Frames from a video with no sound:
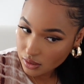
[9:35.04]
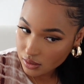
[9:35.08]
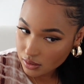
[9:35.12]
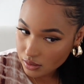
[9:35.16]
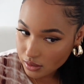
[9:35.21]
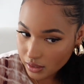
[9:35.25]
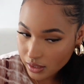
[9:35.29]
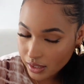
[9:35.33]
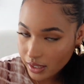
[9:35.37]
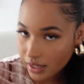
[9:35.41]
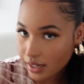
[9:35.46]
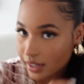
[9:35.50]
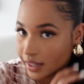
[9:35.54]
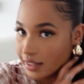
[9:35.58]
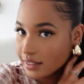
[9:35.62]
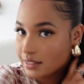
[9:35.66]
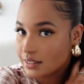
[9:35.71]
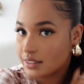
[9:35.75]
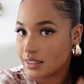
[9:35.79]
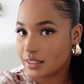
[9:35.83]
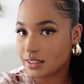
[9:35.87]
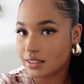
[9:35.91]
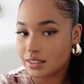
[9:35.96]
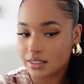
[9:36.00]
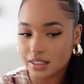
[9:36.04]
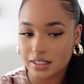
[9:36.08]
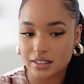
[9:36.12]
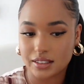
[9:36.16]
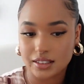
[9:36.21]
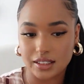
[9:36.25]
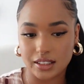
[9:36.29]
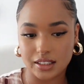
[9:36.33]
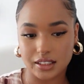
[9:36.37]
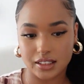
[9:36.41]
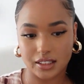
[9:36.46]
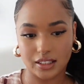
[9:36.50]
so yeah guys this is
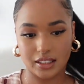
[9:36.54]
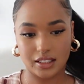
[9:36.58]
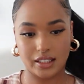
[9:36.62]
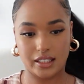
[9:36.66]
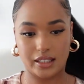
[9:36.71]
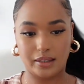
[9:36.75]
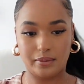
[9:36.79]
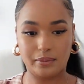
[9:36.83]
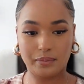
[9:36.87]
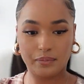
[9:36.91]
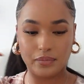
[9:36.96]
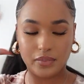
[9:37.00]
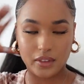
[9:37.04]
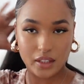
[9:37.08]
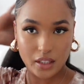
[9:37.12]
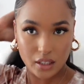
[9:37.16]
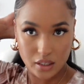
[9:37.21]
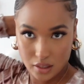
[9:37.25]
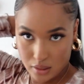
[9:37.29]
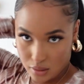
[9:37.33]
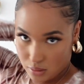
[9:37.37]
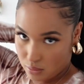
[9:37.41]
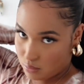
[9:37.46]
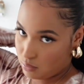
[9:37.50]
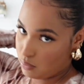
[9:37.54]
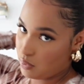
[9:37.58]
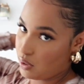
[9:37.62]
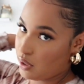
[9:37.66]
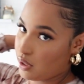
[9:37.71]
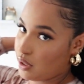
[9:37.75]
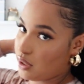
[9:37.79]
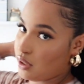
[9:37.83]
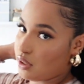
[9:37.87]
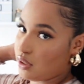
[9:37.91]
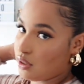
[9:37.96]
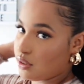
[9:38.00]
literally
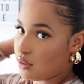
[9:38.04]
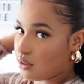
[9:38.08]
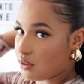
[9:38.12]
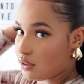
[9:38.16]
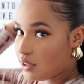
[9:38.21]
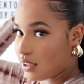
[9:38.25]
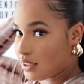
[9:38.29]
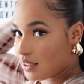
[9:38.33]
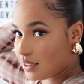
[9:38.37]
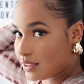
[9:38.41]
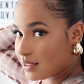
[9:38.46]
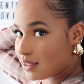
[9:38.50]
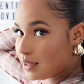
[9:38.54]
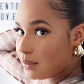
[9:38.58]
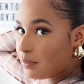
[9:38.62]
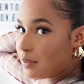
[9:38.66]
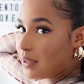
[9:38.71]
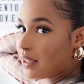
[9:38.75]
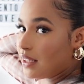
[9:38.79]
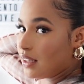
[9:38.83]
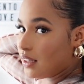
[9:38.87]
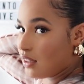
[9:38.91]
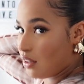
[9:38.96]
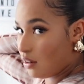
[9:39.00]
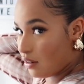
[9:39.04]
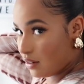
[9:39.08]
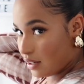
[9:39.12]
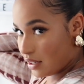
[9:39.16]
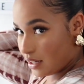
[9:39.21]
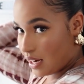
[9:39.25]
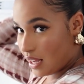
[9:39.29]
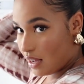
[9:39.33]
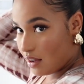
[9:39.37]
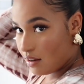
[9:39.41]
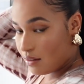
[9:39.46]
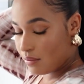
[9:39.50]
what you do it looks a bit longer
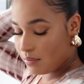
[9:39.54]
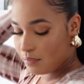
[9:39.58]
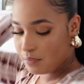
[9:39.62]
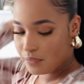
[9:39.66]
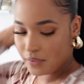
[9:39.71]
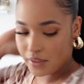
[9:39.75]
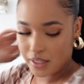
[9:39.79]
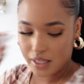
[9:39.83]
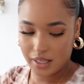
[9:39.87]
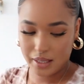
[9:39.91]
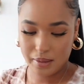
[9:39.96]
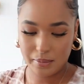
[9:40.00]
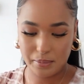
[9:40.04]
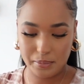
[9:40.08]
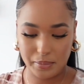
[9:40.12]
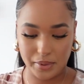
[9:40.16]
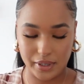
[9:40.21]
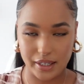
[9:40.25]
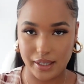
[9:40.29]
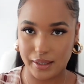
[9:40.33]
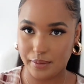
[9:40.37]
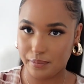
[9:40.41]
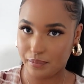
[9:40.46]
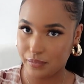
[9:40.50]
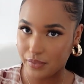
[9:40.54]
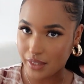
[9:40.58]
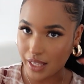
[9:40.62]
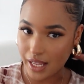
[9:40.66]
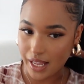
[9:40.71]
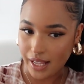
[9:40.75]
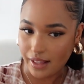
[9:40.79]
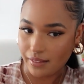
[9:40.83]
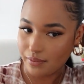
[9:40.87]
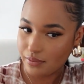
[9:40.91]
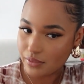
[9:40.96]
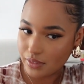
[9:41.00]
now but
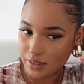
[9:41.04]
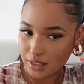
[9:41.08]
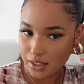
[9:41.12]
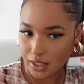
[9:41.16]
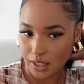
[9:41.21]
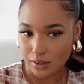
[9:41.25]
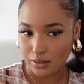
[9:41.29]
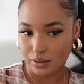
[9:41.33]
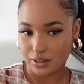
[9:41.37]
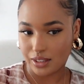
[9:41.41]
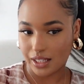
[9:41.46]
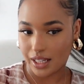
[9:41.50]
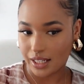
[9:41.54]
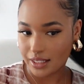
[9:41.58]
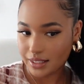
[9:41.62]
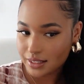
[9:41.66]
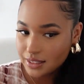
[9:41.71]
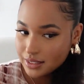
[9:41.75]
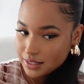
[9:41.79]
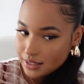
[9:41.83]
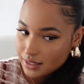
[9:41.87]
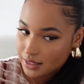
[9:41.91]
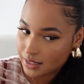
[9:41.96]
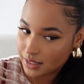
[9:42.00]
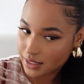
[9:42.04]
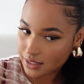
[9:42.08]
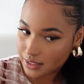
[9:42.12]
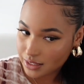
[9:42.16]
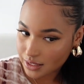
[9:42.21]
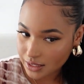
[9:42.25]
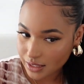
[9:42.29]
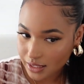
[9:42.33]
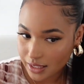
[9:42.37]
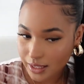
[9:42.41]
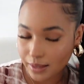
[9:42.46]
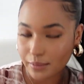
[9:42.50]
yeah so that's
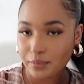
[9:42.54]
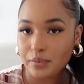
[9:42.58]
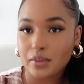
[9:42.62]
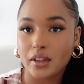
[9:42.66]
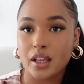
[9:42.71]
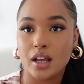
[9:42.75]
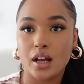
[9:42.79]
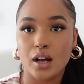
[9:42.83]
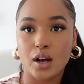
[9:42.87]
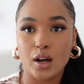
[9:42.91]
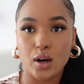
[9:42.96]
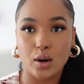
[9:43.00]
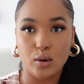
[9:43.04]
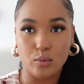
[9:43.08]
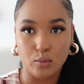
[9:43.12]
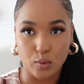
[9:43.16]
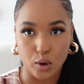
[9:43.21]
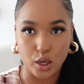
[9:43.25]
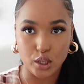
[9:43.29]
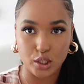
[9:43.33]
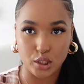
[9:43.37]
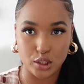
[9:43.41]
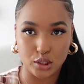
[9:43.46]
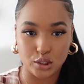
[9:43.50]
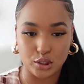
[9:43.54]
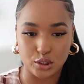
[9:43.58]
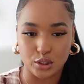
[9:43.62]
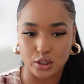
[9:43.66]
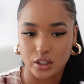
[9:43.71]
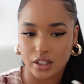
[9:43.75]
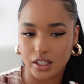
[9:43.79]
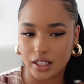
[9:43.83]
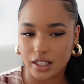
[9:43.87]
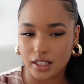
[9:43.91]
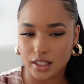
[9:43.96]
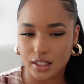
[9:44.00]
literally what you do
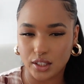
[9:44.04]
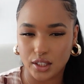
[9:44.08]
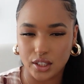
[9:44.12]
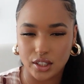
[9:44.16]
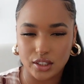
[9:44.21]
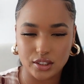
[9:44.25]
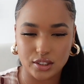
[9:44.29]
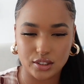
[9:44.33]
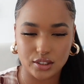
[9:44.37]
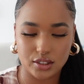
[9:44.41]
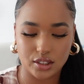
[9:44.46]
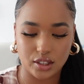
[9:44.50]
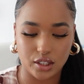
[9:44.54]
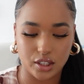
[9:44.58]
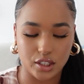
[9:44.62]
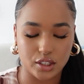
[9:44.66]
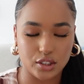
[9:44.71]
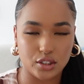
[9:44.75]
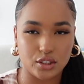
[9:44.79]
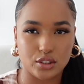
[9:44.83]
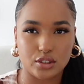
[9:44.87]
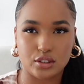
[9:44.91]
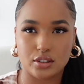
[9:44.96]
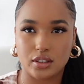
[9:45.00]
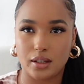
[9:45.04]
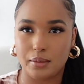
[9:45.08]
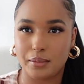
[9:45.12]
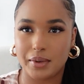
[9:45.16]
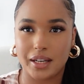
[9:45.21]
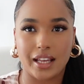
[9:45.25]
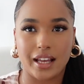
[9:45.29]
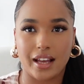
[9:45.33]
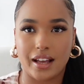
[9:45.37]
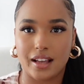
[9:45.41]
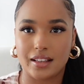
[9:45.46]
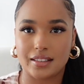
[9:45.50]
you can use you can do so
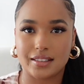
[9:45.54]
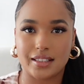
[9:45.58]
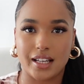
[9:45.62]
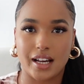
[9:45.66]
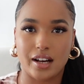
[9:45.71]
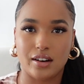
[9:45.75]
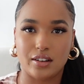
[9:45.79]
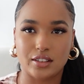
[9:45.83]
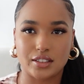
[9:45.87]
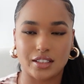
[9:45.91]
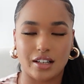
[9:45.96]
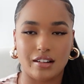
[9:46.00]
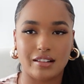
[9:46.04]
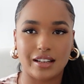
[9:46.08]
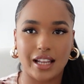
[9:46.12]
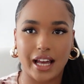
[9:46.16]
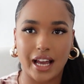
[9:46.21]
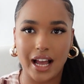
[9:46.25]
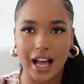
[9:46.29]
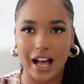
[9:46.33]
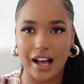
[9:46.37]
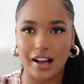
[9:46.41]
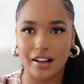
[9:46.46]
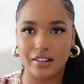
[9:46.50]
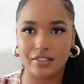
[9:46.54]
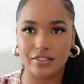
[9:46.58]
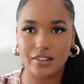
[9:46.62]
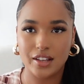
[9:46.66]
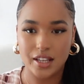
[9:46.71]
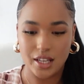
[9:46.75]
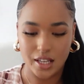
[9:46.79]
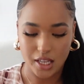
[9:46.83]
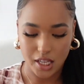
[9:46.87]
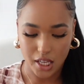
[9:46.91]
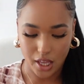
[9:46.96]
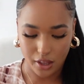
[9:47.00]
many hairstyles i'll like have
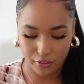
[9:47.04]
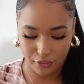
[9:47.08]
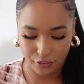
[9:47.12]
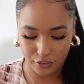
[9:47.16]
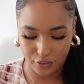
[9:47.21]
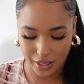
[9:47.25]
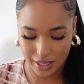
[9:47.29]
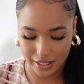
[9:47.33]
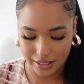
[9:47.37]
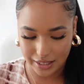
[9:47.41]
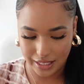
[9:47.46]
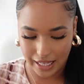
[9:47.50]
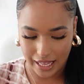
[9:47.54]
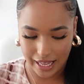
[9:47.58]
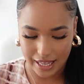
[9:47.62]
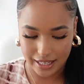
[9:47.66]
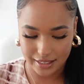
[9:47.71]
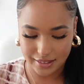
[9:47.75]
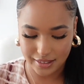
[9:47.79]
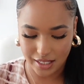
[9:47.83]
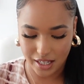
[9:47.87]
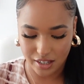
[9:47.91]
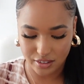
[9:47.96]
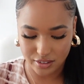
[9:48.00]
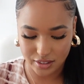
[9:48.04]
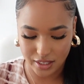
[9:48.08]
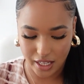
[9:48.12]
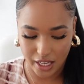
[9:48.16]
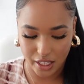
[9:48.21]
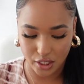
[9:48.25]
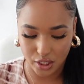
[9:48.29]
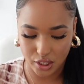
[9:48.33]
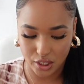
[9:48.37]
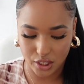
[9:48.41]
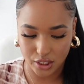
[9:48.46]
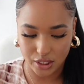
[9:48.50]
a few other hairstyles that
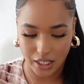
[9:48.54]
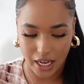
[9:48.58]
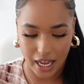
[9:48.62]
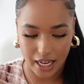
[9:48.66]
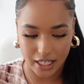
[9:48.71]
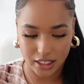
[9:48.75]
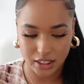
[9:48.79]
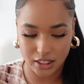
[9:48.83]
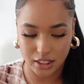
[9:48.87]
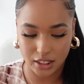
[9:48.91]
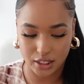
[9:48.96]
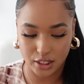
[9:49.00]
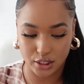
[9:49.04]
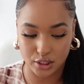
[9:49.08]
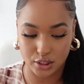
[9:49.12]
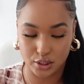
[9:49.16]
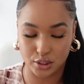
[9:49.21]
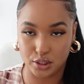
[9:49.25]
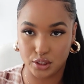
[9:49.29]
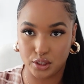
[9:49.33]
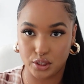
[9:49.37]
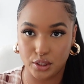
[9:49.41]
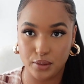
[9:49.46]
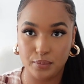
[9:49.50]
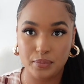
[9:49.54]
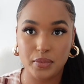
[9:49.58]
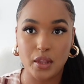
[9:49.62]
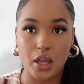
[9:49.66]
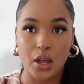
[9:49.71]
you could actually do